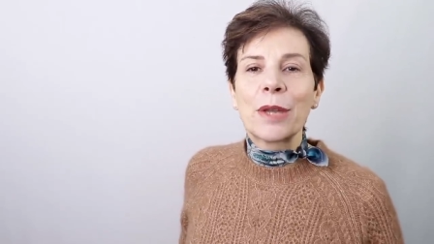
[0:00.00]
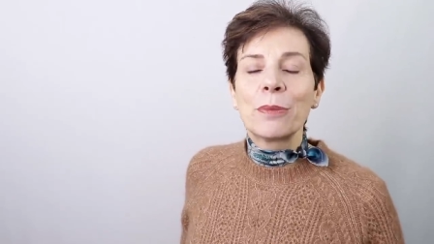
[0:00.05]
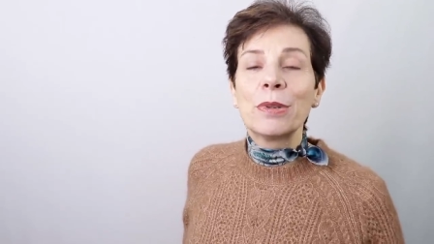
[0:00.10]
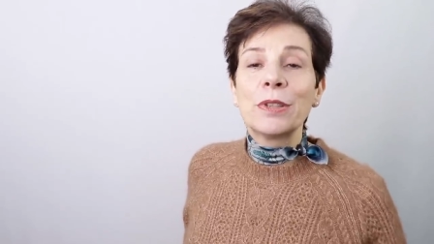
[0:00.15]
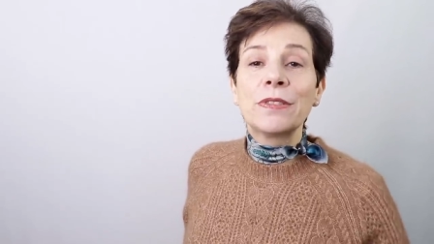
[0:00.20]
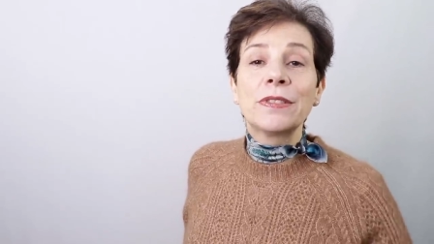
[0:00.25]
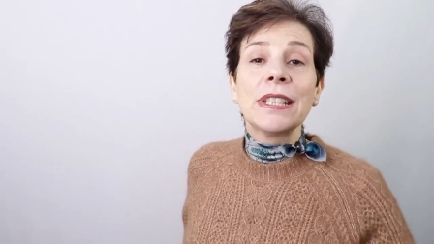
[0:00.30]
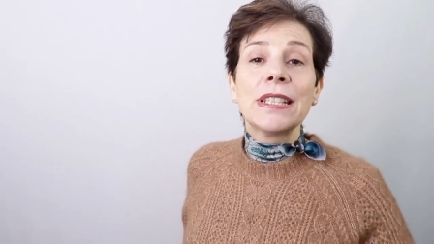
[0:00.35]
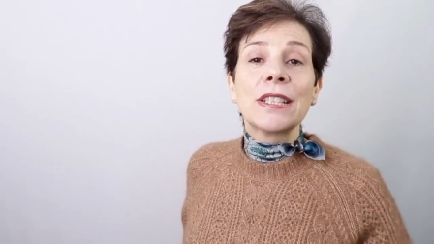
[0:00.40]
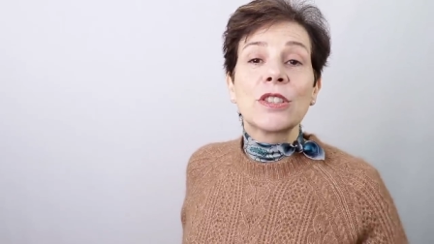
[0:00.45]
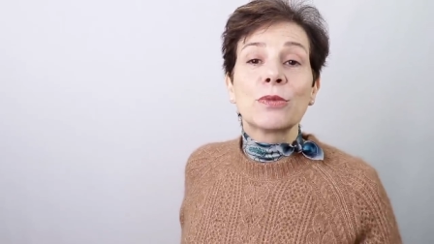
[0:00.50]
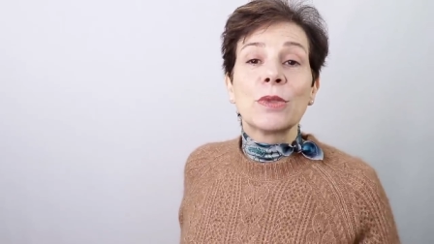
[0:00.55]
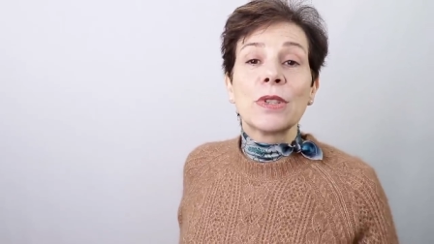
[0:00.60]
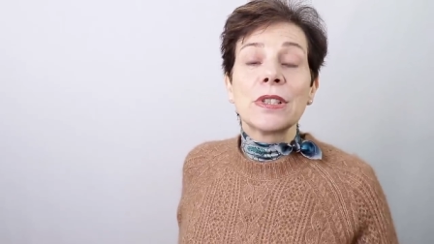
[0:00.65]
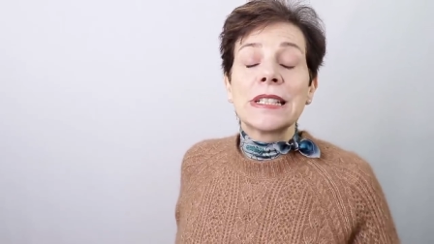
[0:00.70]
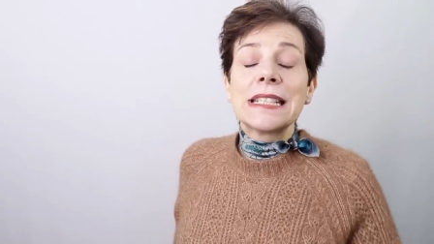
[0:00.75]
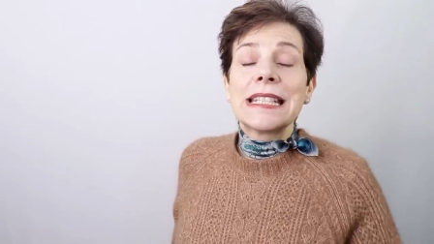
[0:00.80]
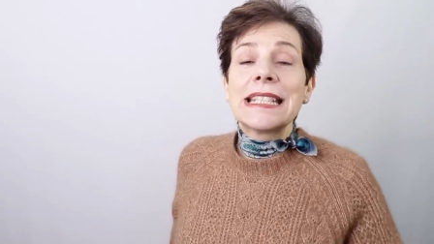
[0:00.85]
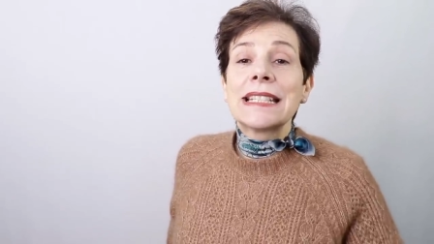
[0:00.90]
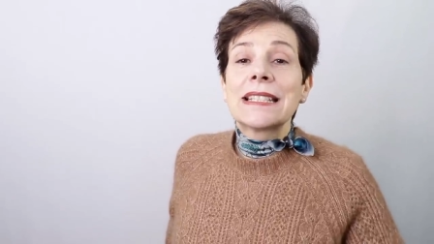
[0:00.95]
but this
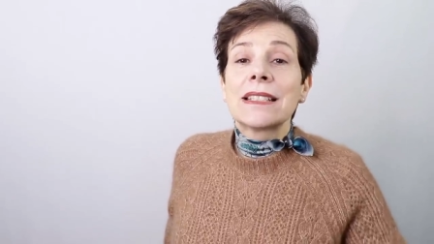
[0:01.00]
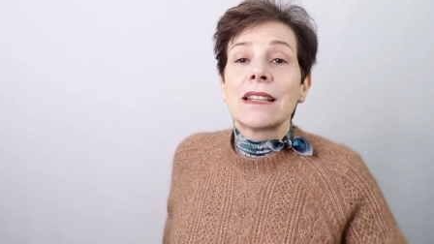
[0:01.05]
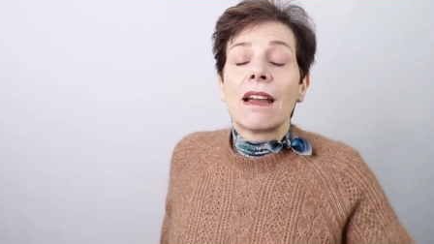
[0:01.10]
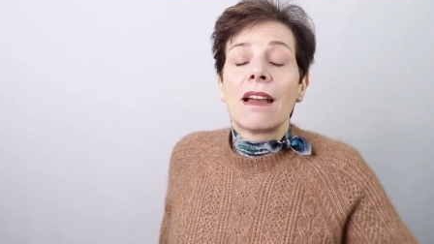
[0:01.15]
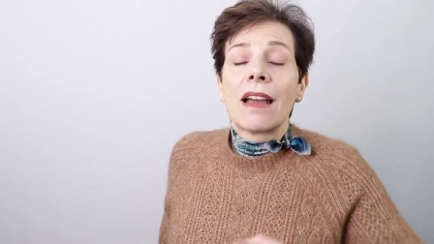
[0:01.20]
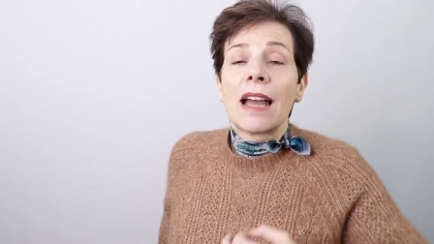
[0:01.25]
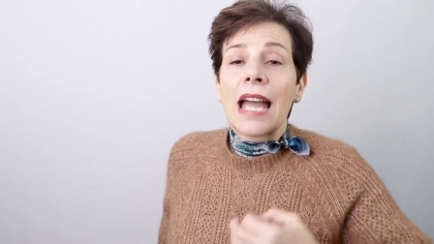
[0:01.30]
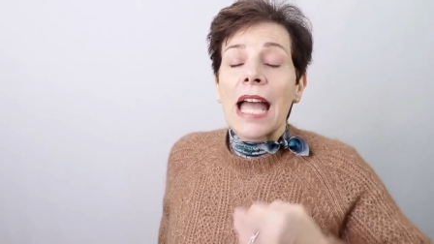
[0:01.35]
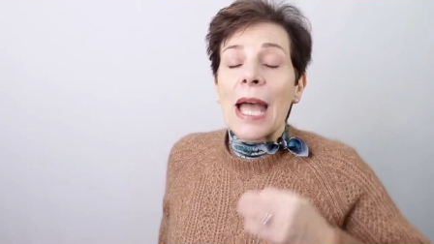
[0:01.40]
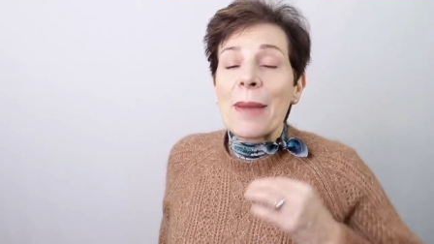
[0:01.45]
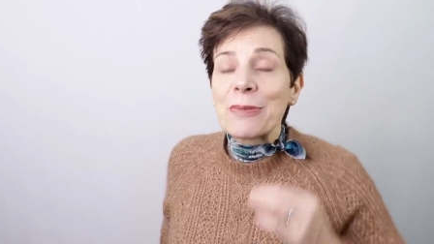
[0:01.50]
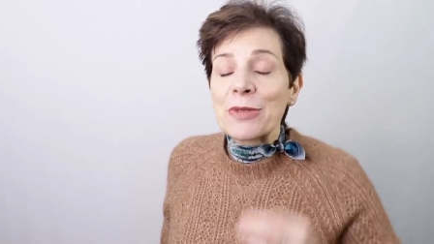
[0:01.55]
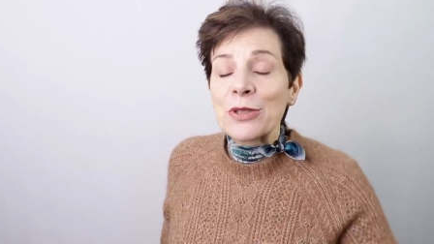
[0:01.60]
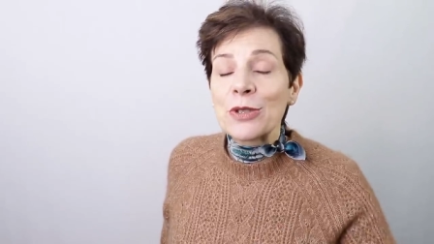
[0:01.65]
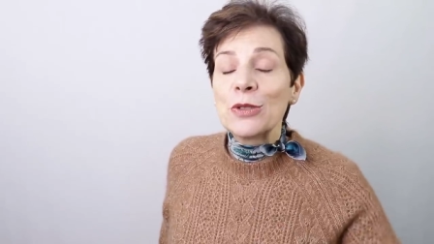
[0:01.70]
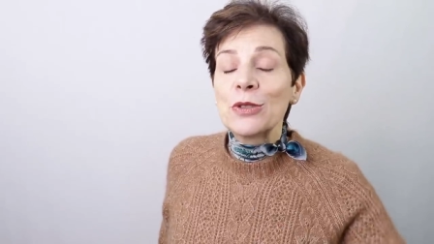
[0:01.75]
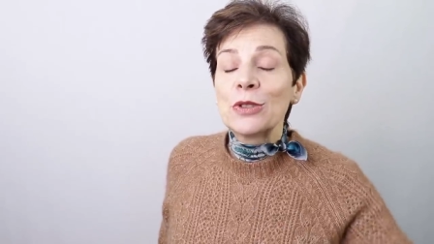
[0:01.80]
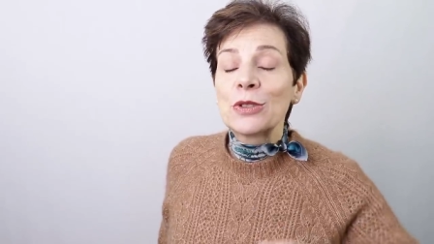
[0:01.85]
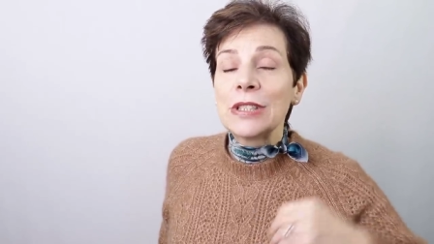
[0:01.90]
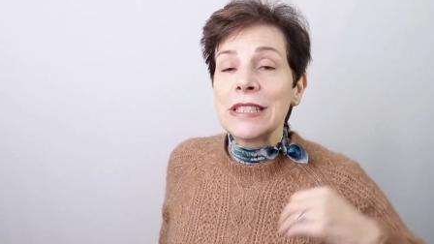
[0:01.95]
one is
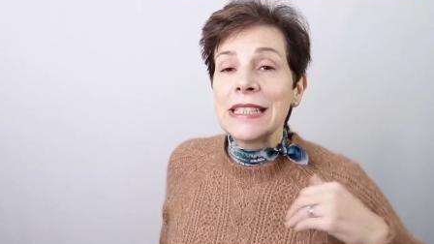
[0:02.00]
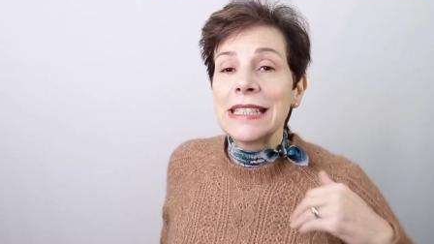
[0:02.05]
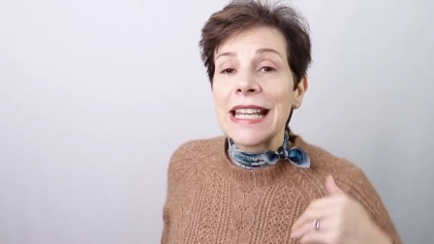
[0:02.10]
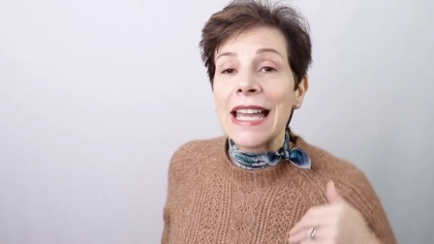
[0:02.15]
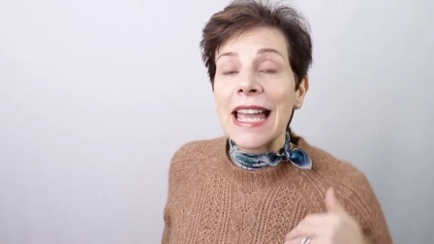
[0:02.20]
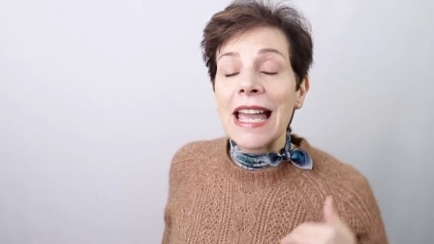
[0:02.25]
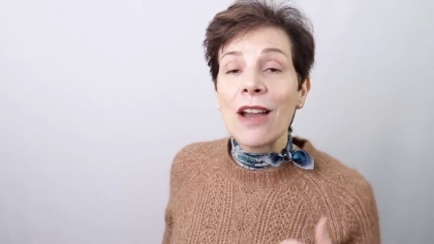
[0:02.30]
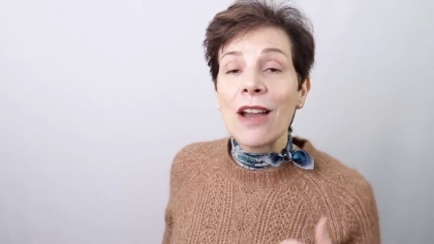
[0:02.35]
absolutely